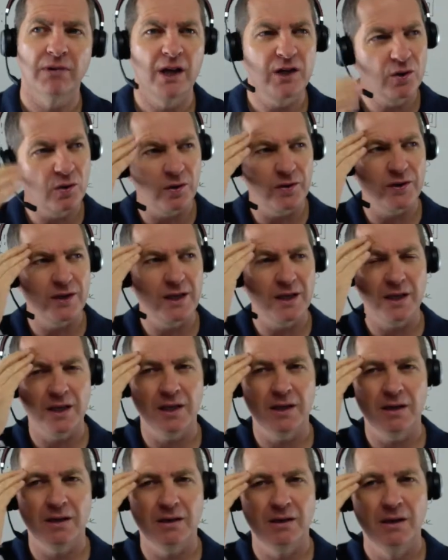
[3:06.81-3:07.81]
And you're
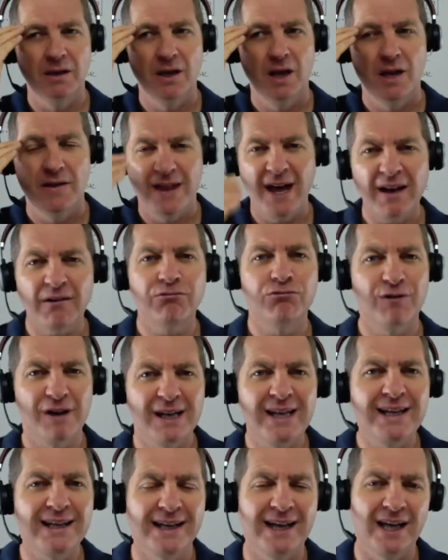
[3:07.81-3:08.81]
thinking, that'll
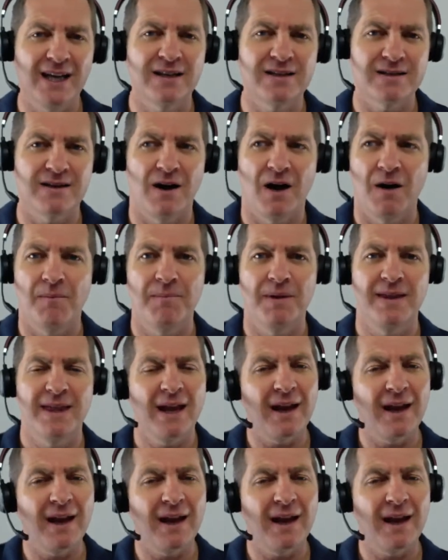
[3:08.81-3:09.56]
really kickstart me.